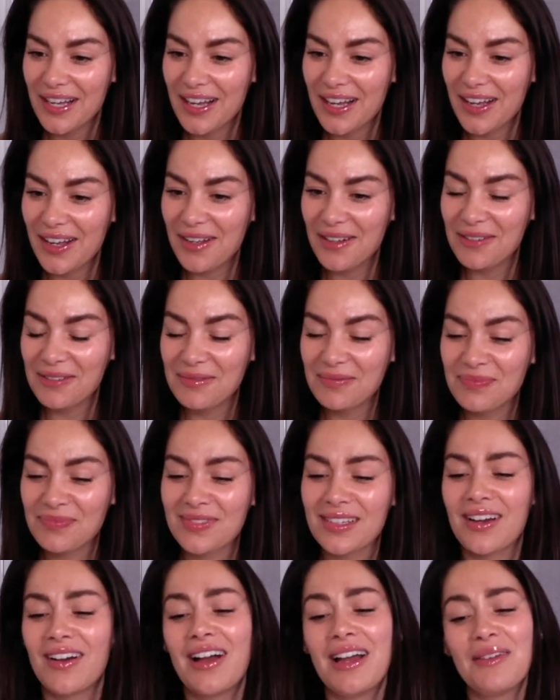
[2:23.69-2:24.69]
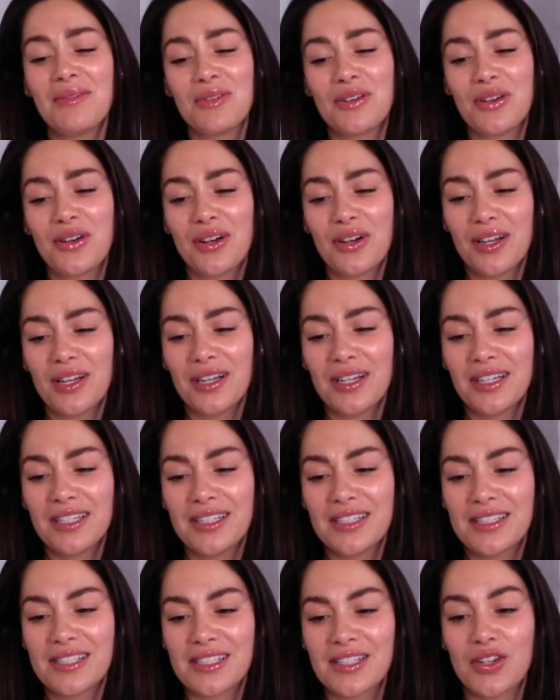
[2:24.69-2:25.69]
I'm
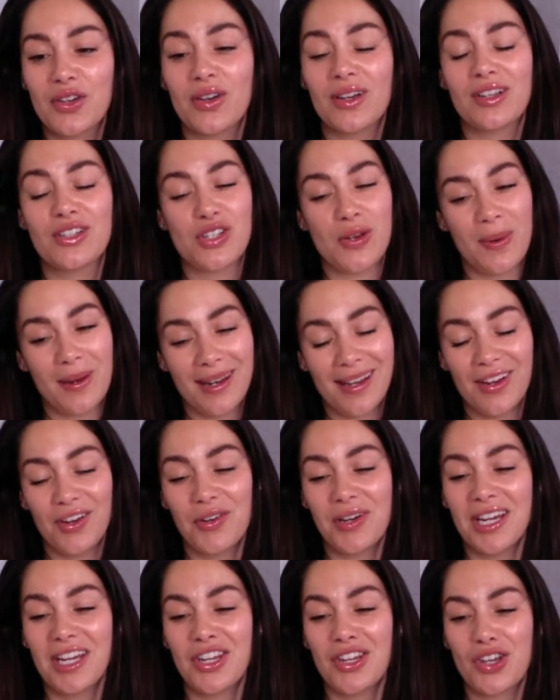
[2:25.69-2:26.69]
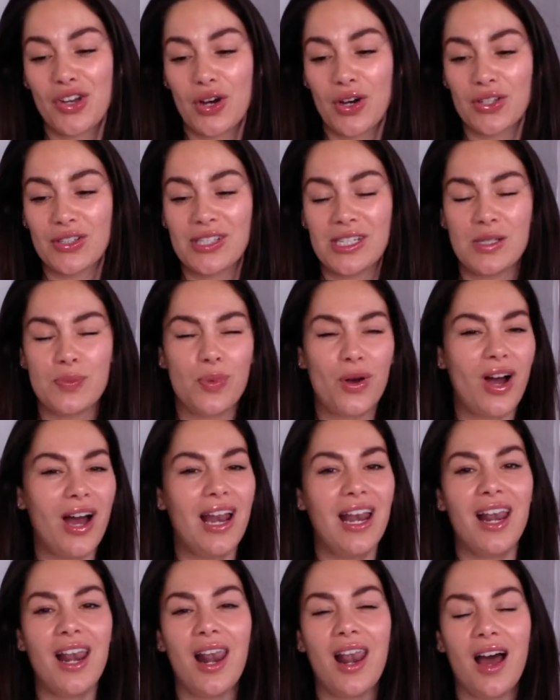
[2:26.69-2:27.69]
good. Joanna, you're eating your cottage pie. I
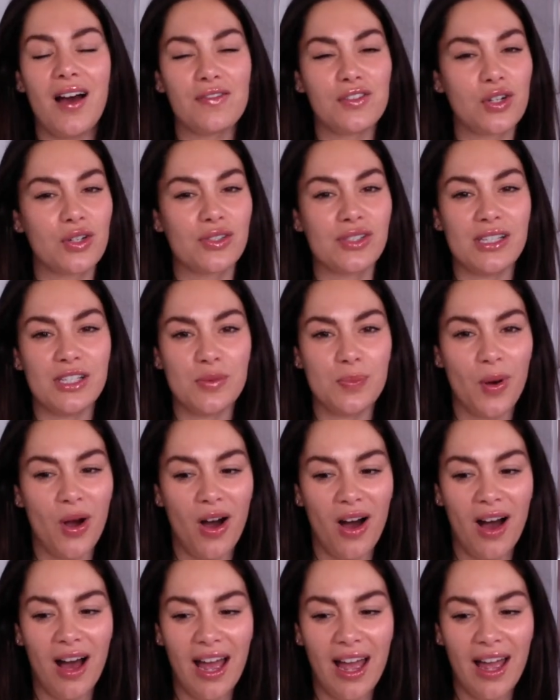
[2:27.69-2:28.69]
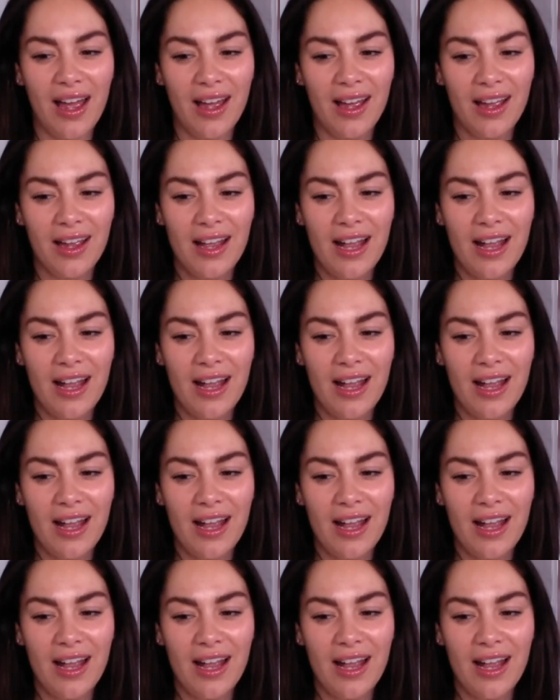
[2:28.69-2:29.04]
love cottage pie.